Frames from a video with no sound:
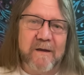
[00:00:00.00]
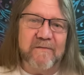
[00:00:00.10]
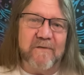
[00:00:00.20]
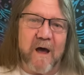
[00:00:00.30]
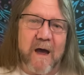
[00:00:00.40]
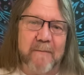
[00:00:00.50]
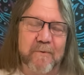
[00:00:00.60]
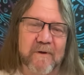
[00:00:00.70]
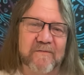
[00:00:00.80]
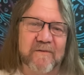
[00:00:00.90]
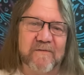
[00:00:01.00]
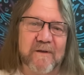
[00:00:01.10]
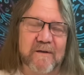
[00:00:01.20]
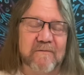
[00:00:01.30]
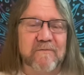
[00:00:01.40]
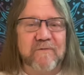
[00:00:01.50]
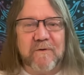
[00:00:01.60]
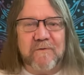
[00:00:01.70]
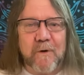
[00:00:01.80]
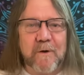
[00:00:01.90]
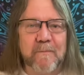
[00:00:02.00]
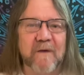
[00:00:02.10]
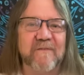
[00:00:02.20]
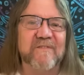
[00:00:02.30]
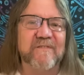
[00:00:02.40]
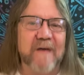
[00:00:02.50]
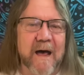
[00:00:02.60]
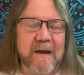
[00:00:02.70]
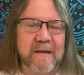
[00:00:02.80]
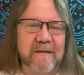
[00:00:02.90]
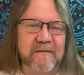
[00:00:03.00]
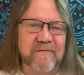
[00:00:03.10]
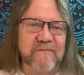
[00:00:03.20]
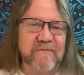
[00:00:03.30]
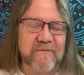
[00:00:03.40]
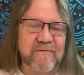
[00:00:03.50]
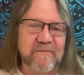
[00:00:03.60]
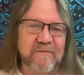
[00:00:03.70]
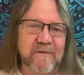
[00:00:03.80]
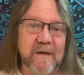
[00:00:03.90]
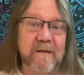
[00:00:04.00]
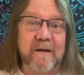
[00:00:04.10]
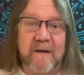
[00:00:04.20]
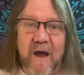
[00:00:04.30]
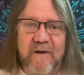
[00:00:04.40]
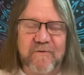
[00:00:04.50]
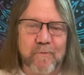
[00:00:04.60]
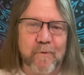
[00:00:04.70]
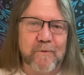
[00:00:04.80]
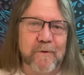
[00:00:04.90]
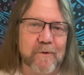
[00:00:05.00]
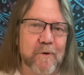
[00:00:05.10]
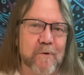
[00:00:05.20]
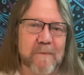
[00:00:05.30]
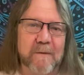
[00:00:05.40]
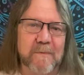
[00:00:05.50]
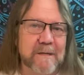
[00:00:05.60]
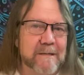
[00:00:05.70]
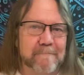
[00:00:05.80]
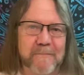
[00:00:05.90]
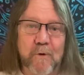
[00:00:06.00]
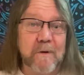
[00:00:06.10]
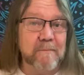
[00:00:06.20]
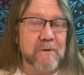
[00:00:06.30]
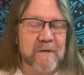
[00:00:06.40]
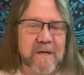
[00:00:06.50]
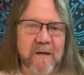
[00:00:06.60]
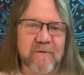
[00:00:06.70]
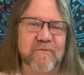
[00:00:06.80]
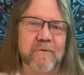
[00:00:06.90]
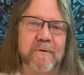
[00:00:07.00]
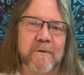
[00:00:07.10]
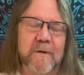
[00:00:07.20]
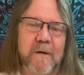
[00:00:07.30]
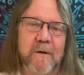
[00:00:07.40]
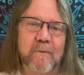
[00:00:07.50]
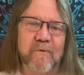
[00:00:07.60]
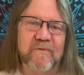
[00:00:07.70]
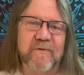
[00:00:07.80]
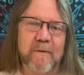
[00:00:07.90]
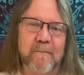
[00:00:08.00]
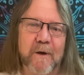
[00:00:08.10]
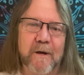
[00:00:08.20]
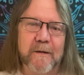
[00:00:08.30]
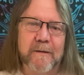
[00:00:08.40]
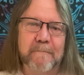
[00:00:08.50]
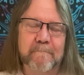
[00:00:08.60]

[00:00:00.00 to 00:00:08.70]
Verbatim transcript: The High Priestess can, she can talk about silence in the natural, you know, maybe no communication with somebody.